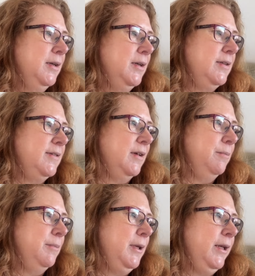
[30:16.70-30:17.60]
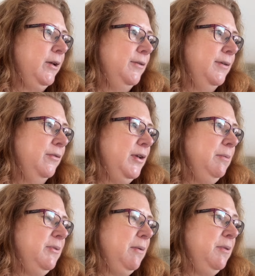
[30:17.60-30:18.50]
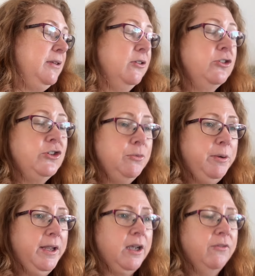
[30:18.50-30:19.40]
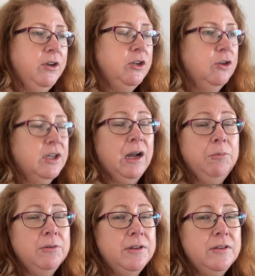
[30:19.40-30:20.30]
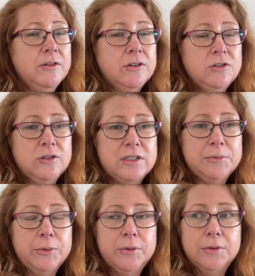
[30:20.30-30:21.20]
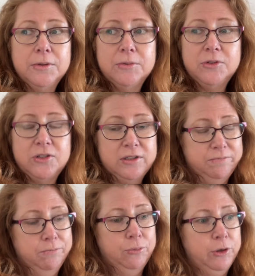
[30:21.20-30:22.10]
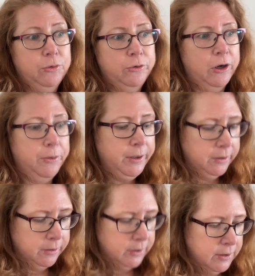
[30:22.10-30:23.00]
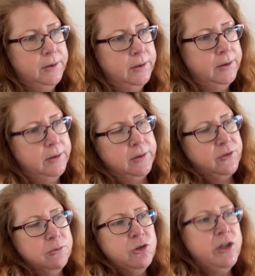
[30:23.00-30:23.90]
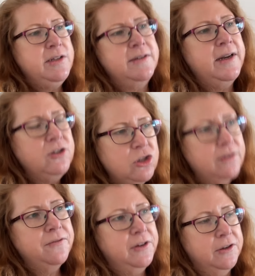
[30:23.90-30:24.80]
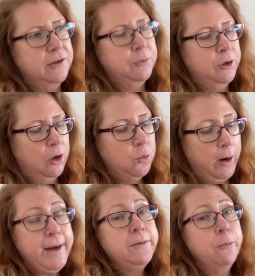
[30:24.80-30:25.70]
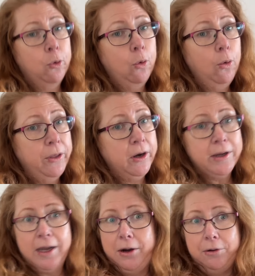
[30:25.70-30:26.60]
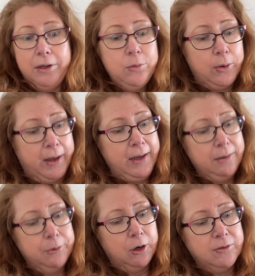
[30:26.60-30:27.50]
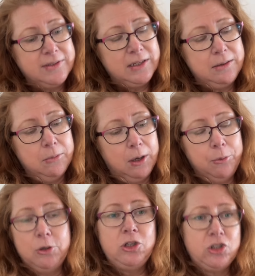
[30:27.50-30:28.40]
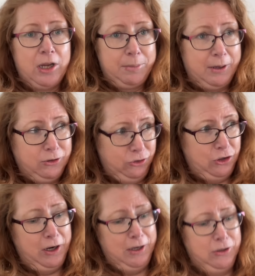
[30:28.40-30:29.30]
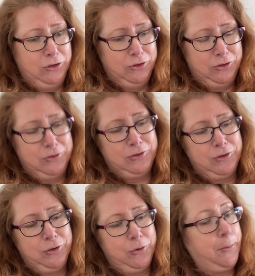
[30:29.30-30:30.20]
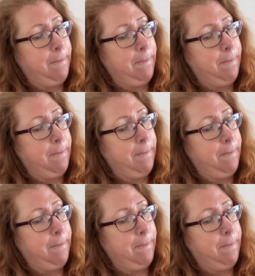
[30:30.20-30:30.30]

it's, um, yeah, so I've kept some things that are too big. I've only got a couple of things that are too small, which is pretty good going. Some jeans that actually fitted when I weighed more than I currently weigh, but obviously my body shape has changed. So,